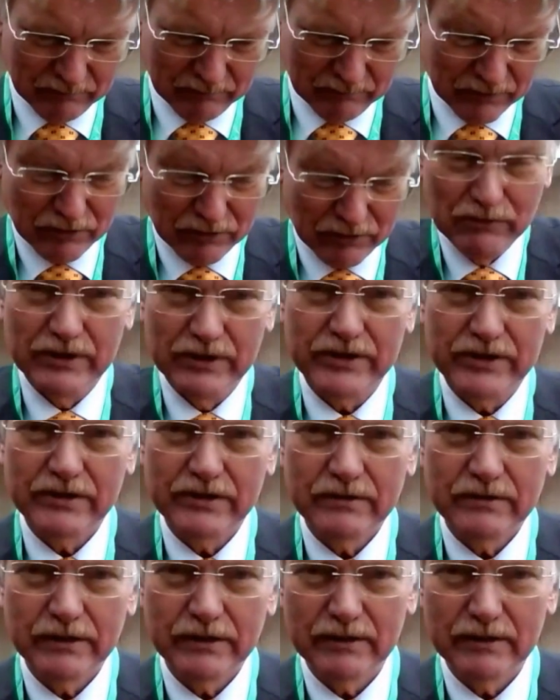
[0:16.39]

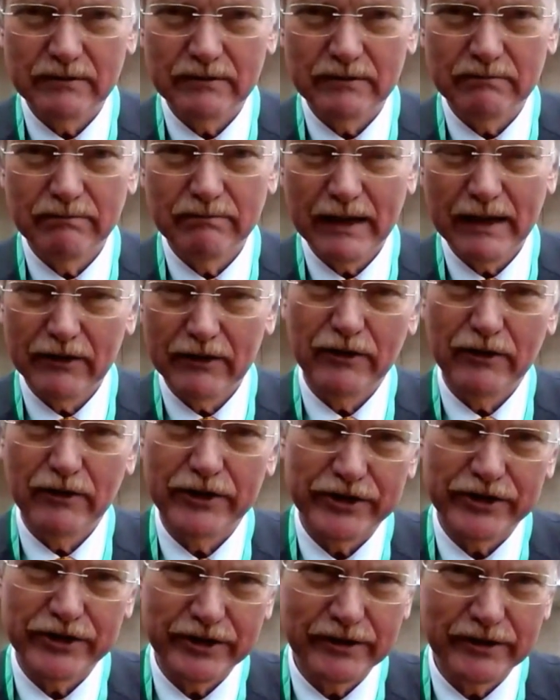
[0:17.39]
schools, in
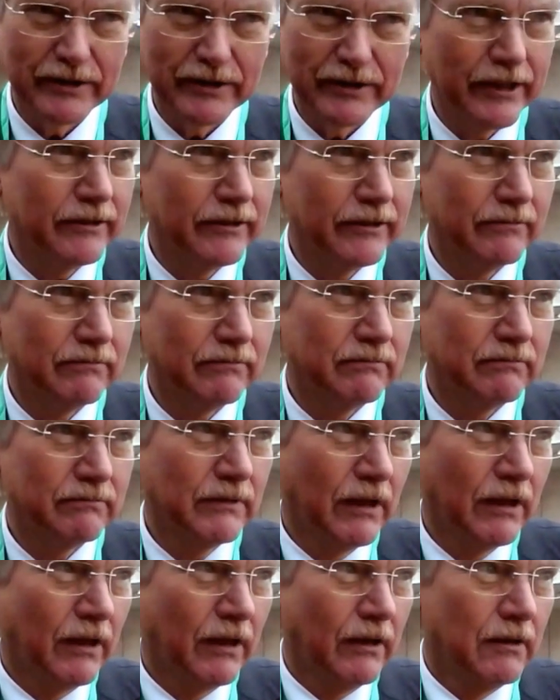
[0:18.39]
pedagogy, in
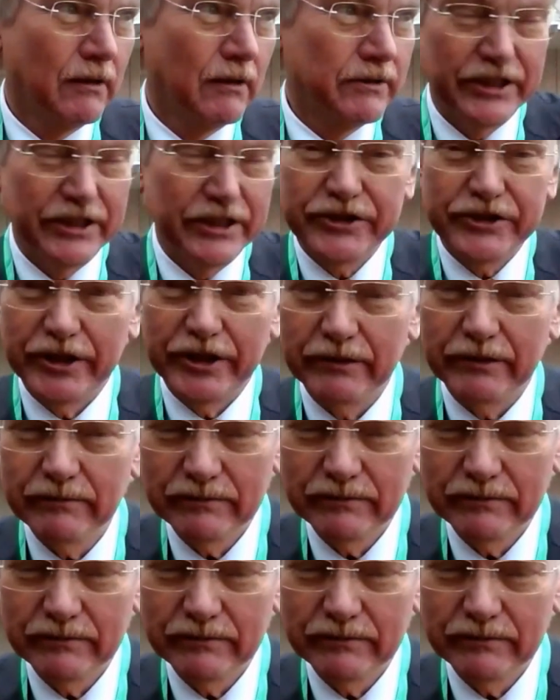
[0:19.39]
teaching.